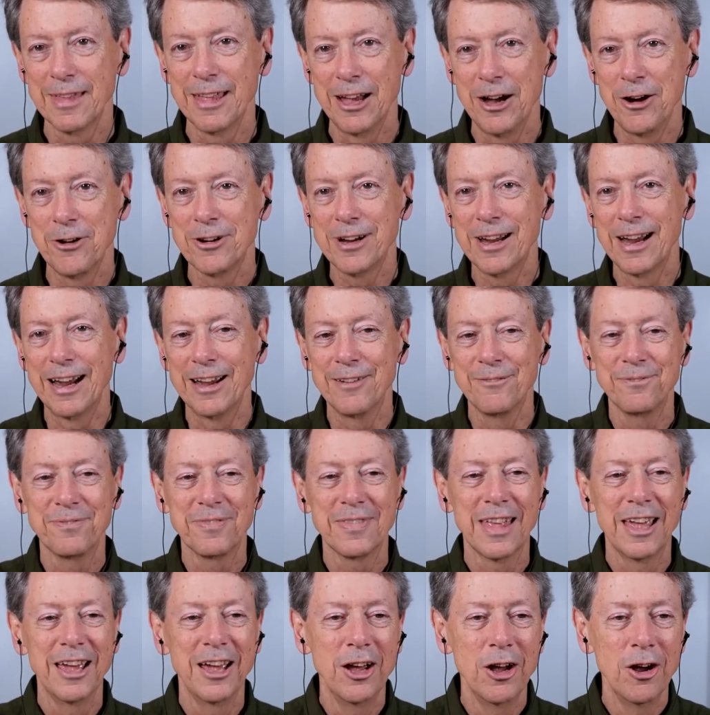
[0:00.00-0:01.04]
Okay.
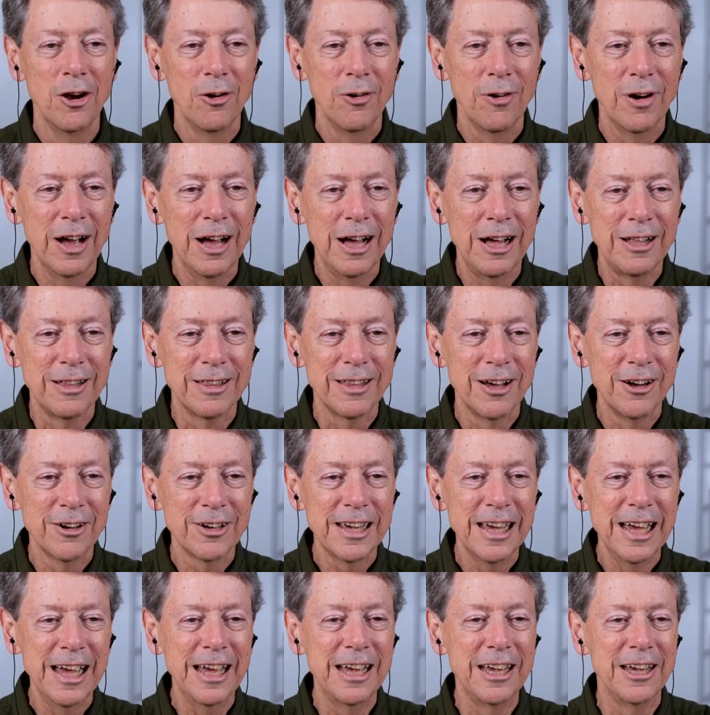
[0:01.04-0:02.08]
Well,
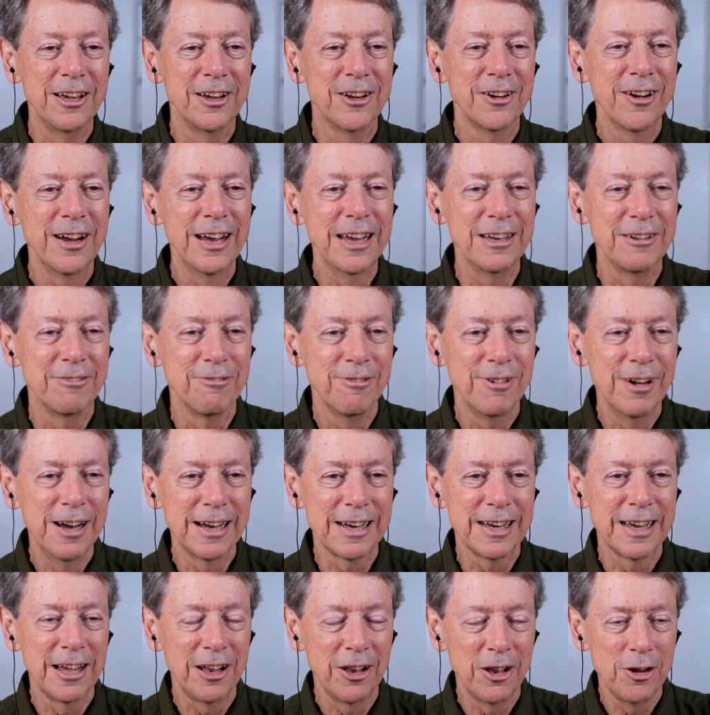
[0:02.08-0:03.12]
okay, great.
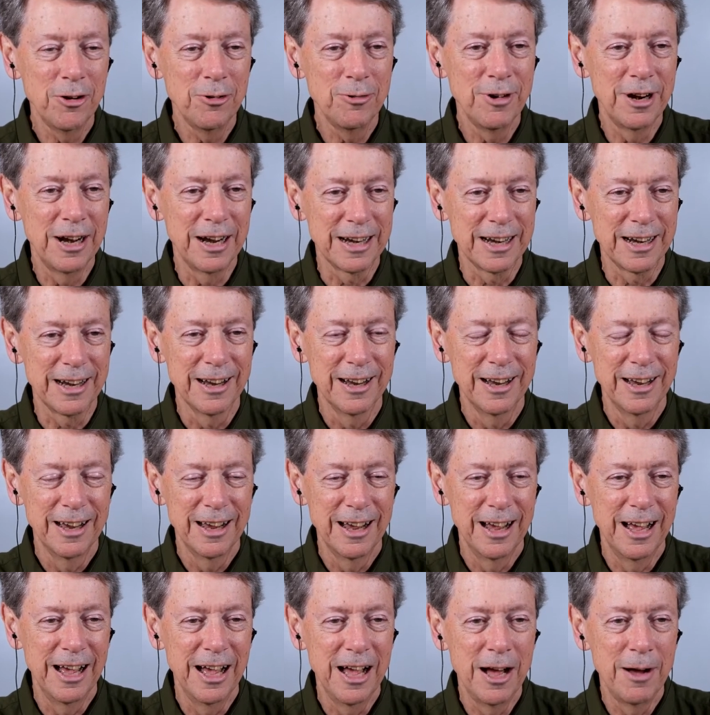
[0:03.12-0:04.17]
Rick, hello, Rick.
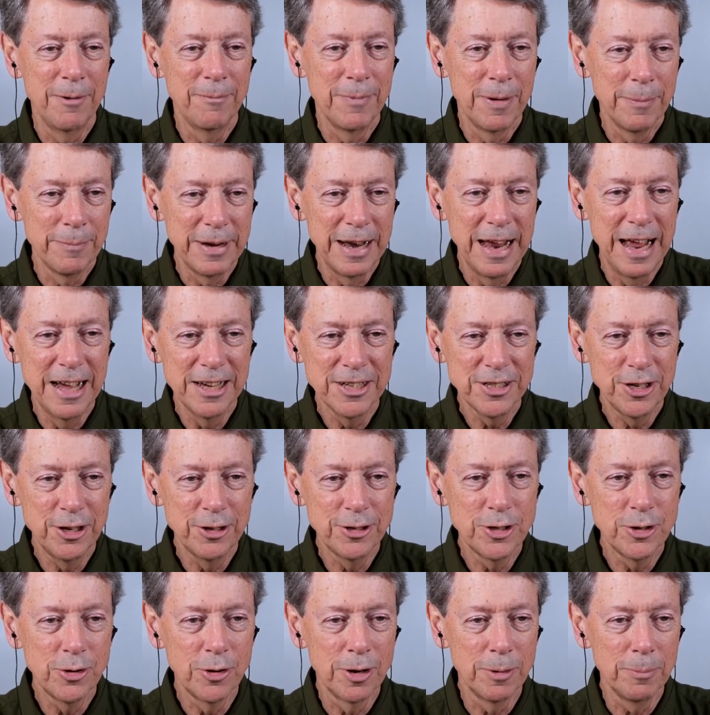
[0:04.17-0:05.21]
Um, I'm going to ask you
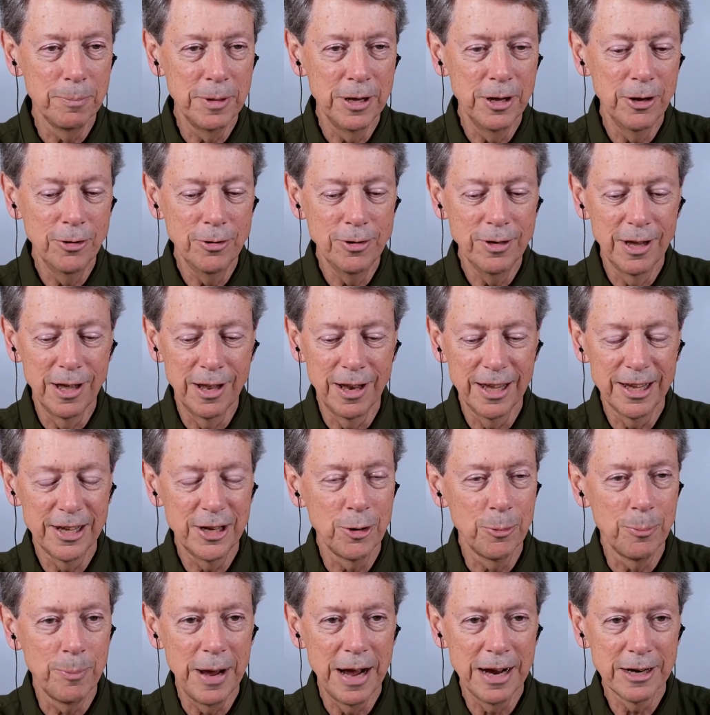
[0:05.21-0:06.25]
to unmute. I like
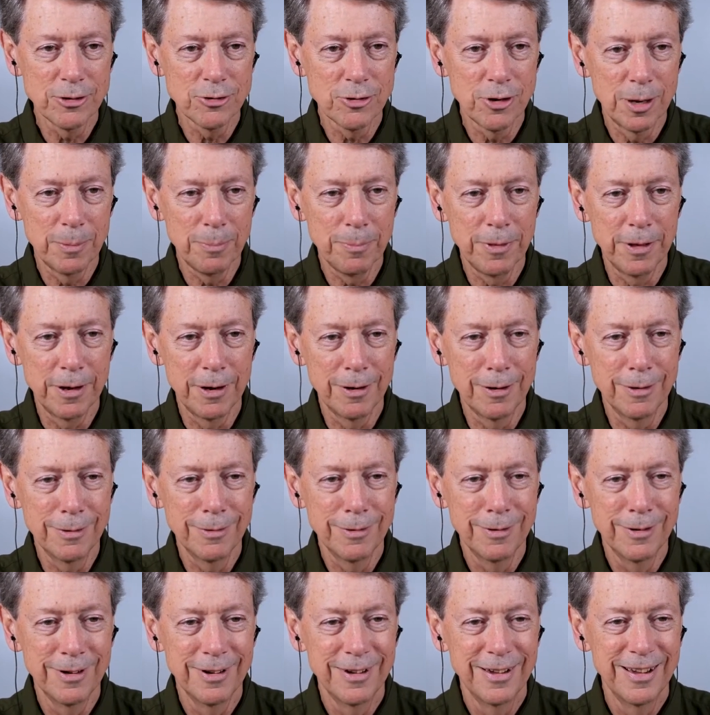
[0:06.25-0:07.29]
your backdrop there.
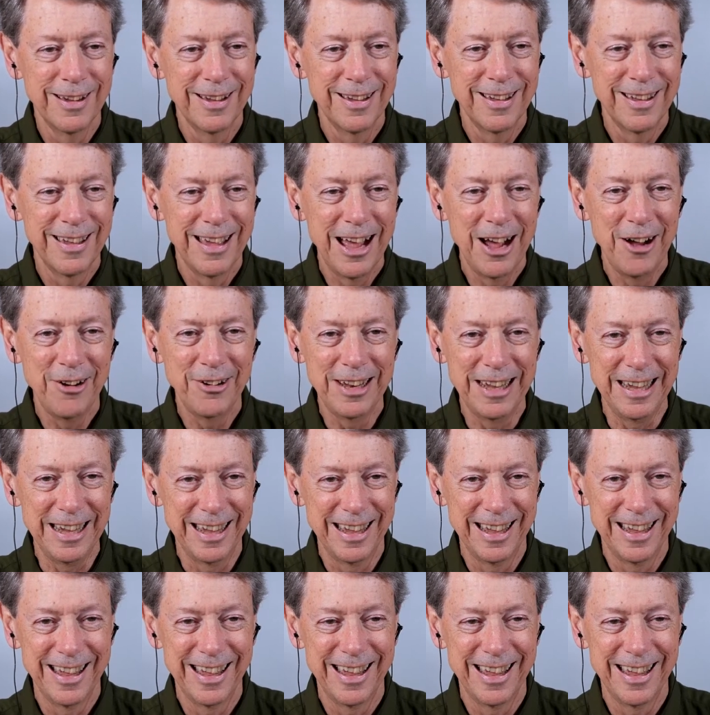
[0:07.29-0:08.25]
Howdy.